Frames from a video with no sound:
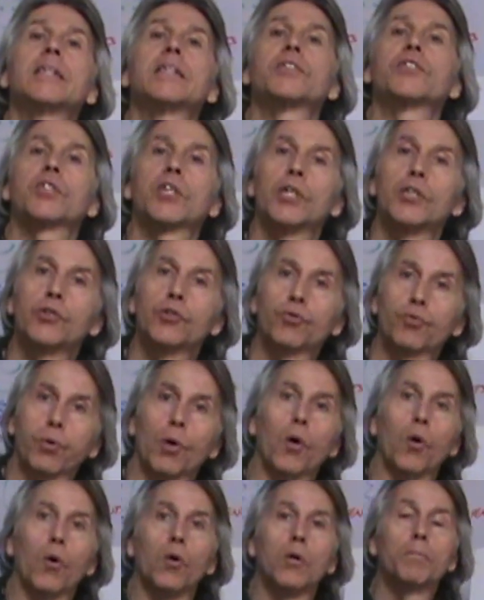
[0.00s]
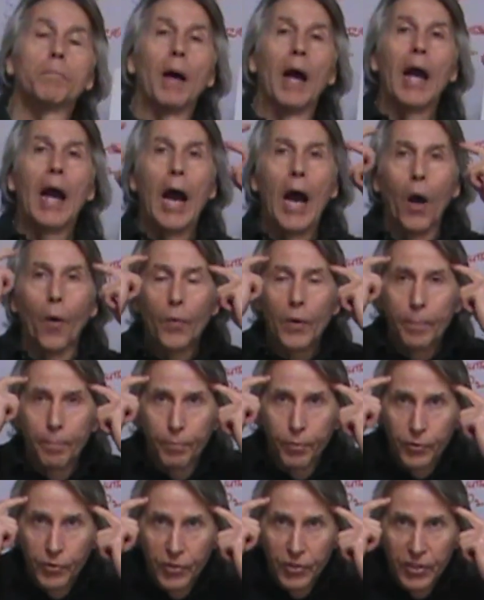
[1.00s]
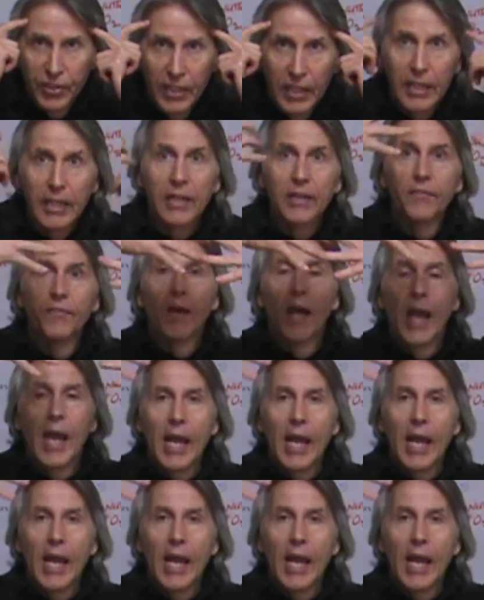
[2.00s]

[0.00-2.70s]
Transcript: is controlled by how we perceive